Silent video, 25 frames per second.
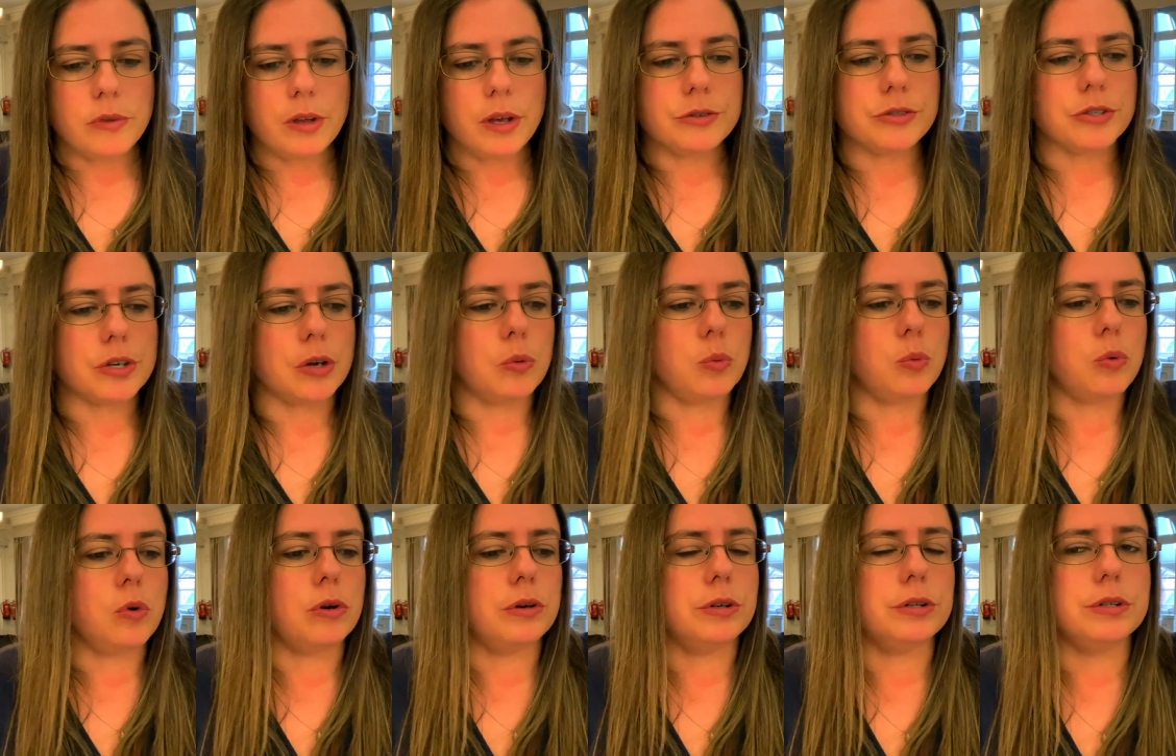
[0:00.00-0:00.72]
So
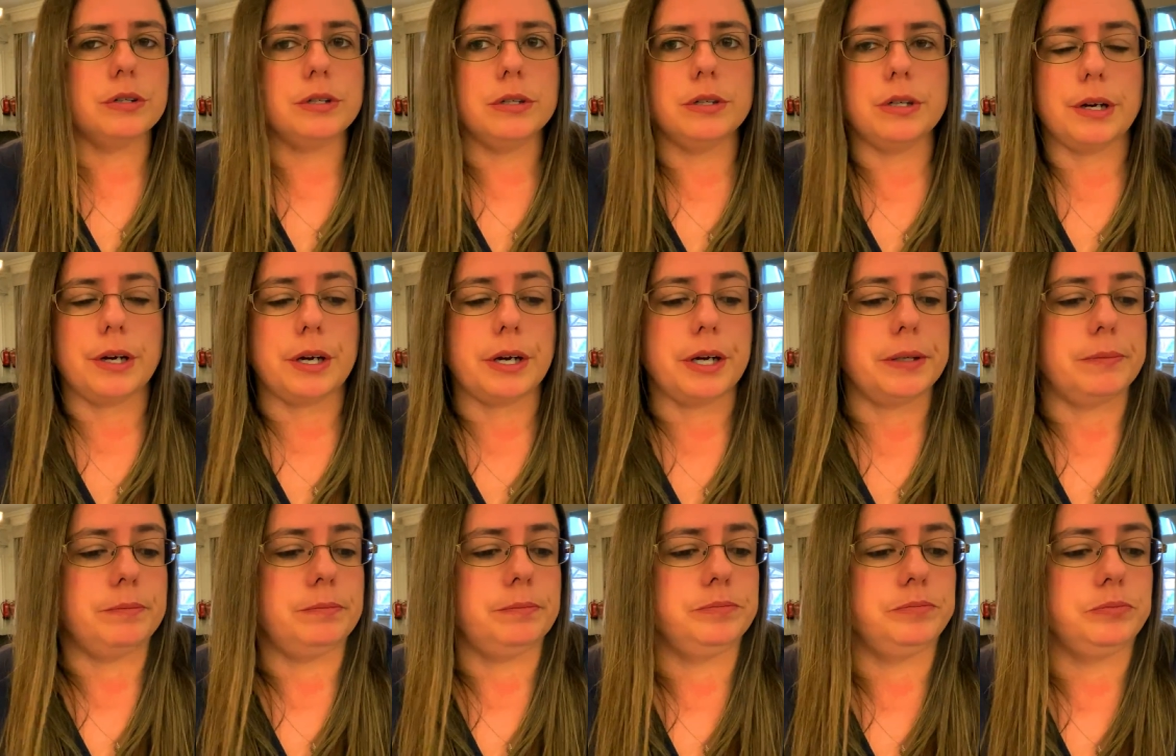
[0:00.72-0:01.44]
one
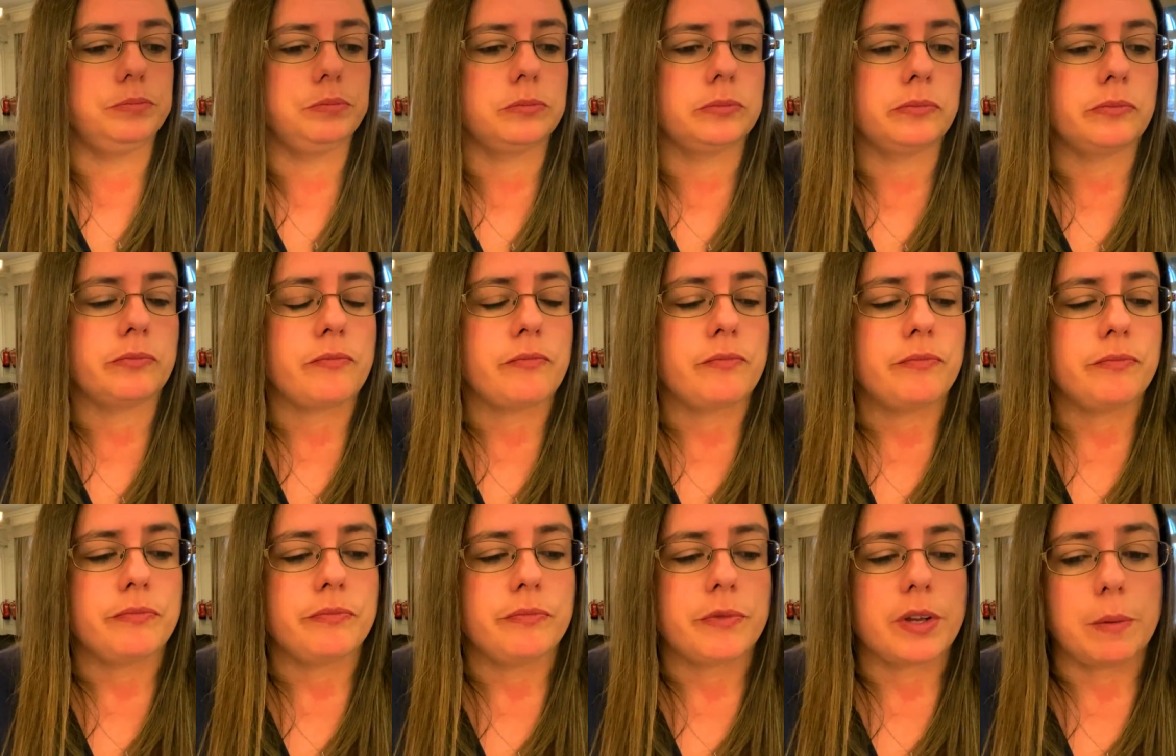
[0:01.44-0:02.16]
um,
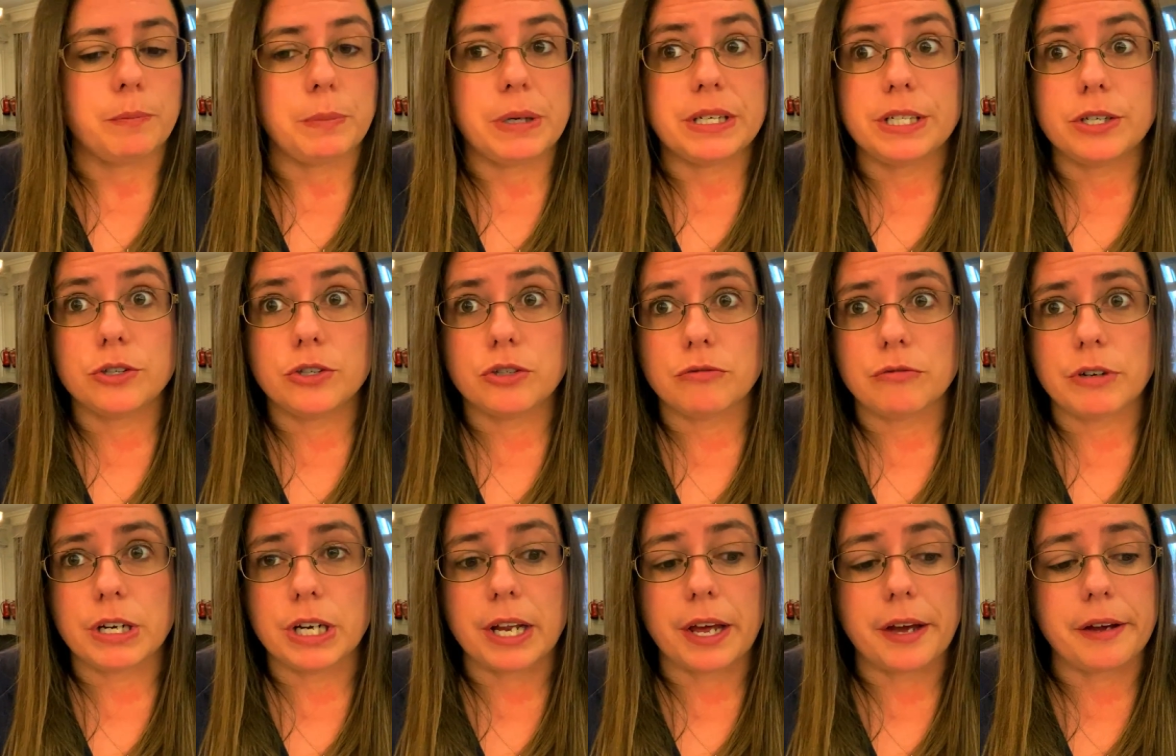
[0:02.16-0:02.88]

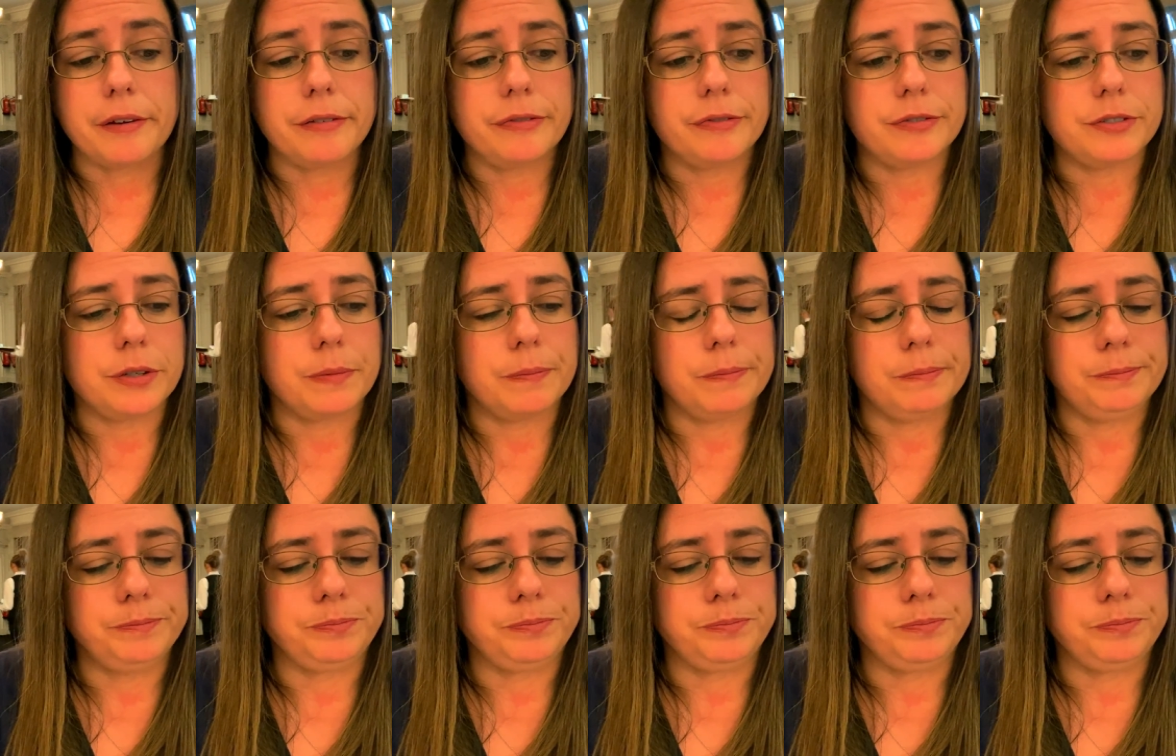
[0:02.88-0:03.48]
patisserie left,